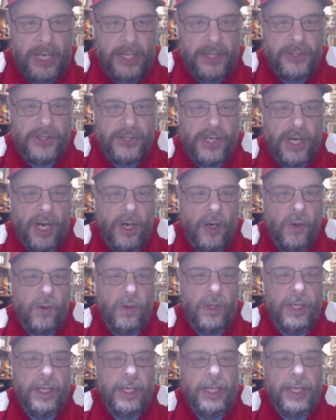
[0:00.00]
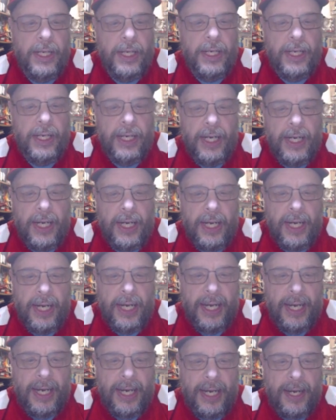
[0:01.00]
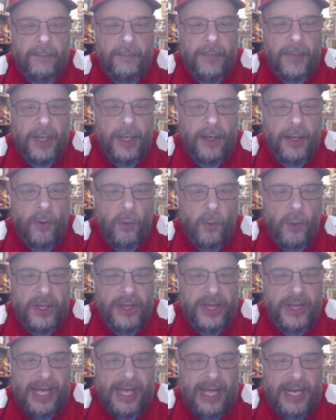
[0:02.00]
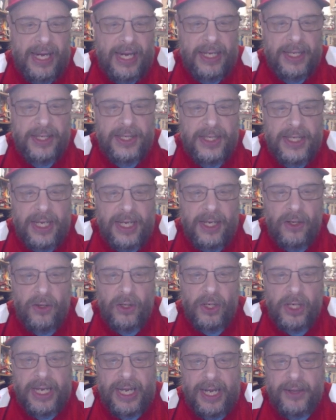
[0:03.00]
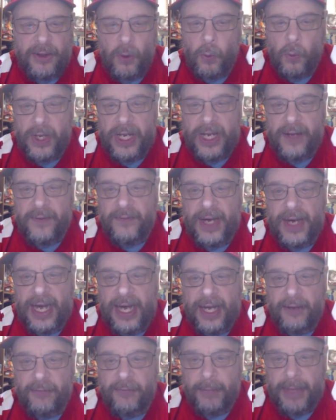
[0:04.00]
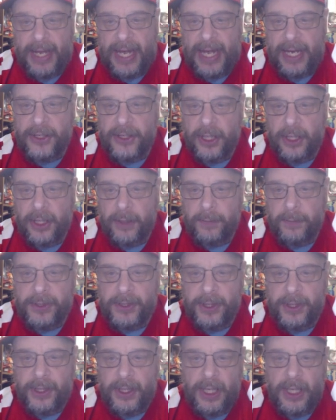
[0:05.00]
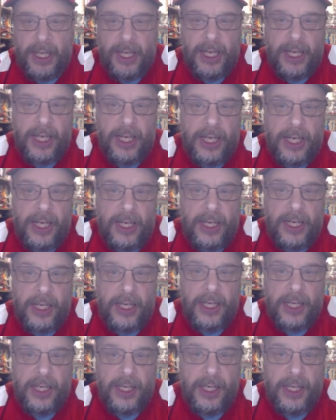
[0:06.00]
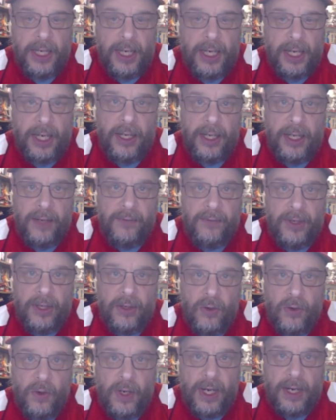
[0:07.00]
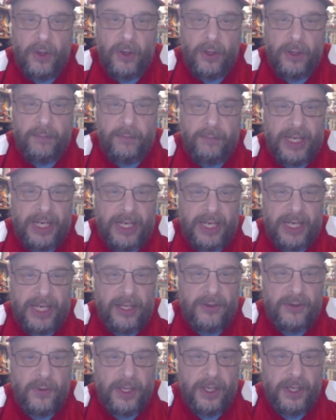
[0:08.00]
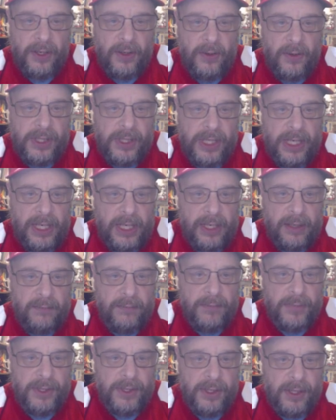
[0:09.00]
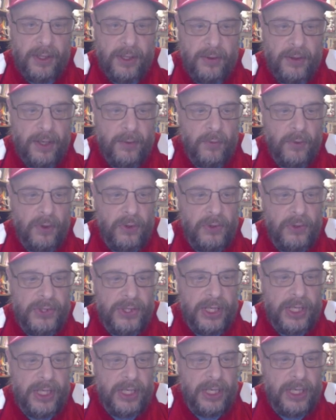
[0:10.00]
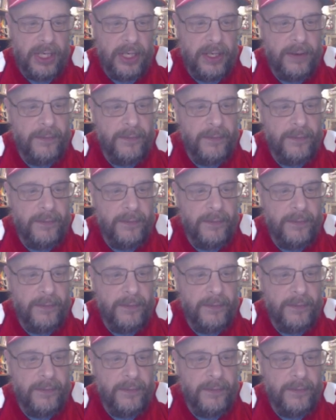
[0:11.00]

So, with that, let's take a look at the Week 5 matchups, and I'll give you who I'm going to pick in each one of those games, and then we'll see.